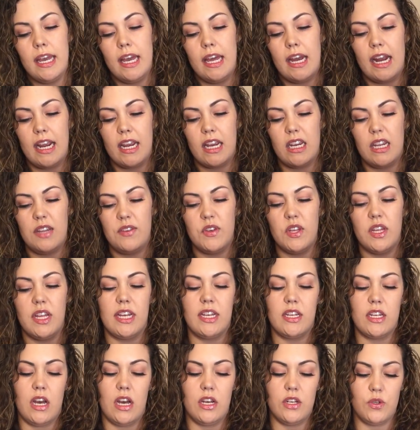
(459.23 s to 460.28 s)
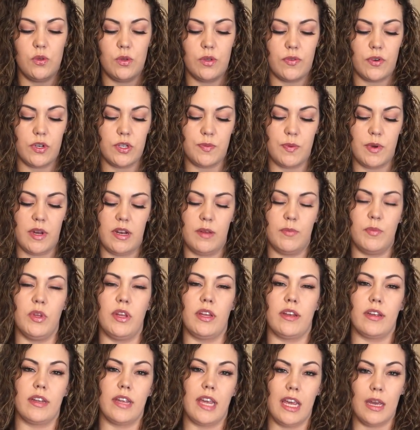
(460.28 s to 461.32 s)
And I could even like undo the first button and put
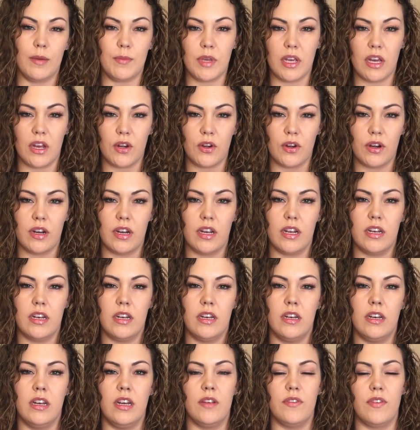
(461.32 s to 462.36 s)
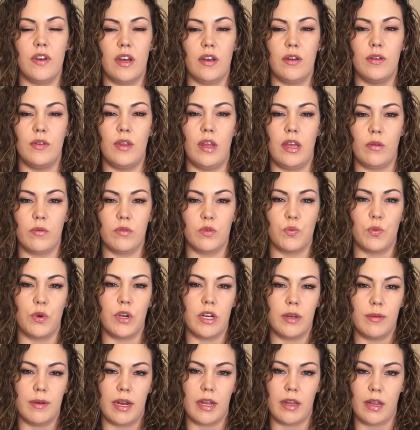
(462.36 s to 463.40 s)
like a cami under it if I like was
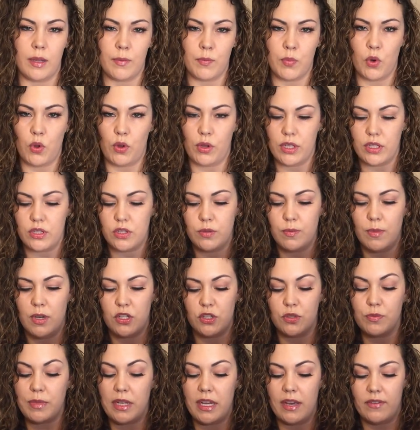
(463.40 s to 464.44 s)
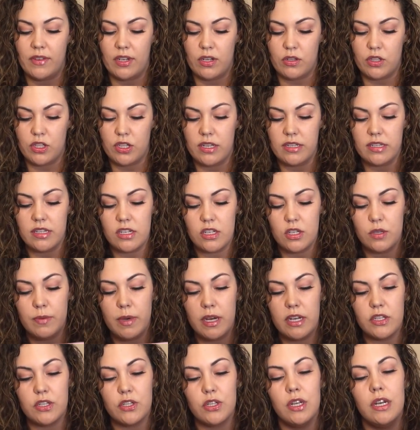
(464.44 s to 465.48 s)
worried about it like pulling too much or me having to adjust it too
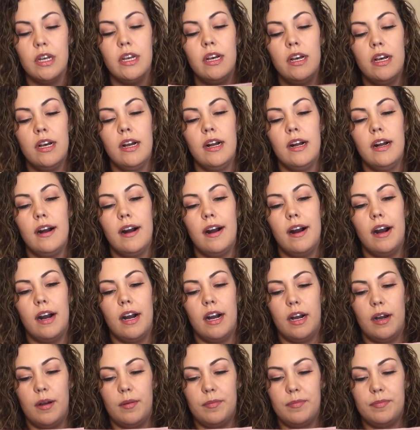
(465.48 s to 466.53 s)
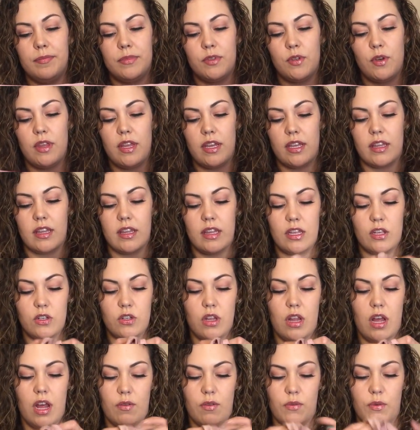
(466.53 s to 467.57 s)
much. So I think
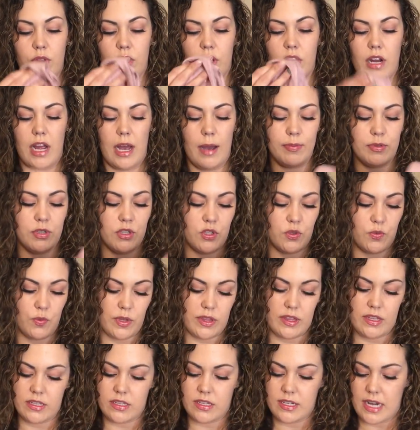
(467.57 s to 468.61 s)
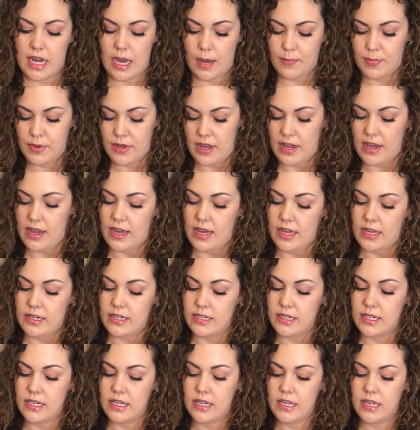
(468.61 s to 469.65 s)
there's a lot of really good options with this top,
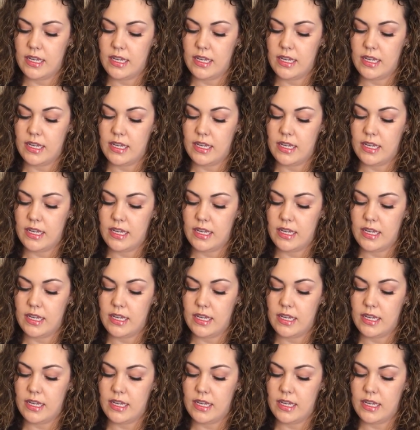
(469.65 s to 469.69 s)
and